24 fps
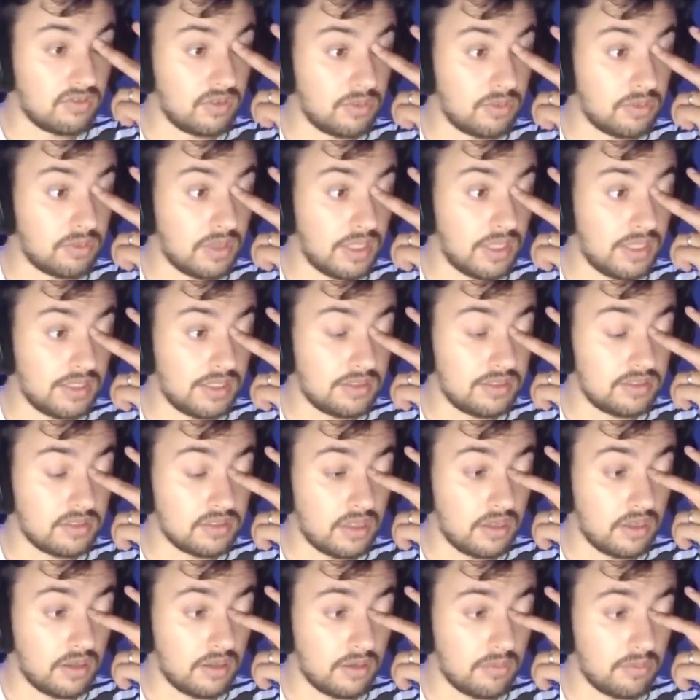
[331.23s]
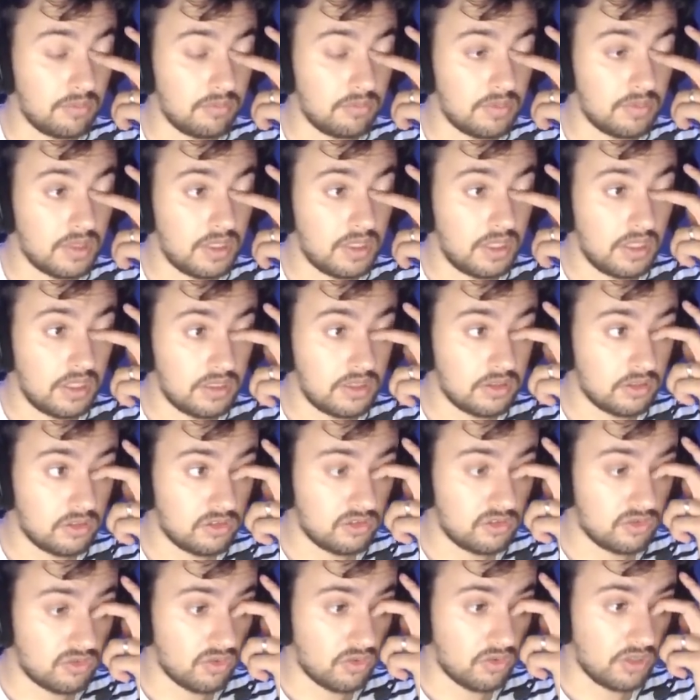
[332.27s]
plays
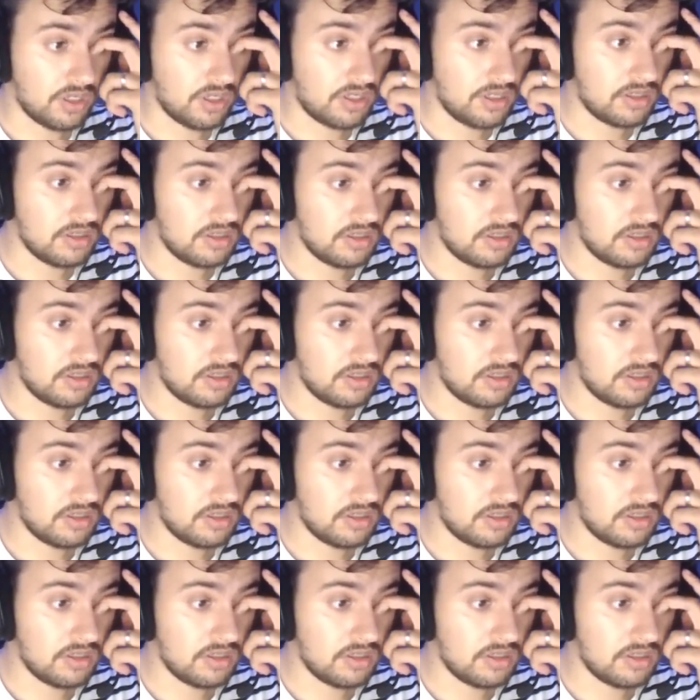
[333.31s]
Destroyer,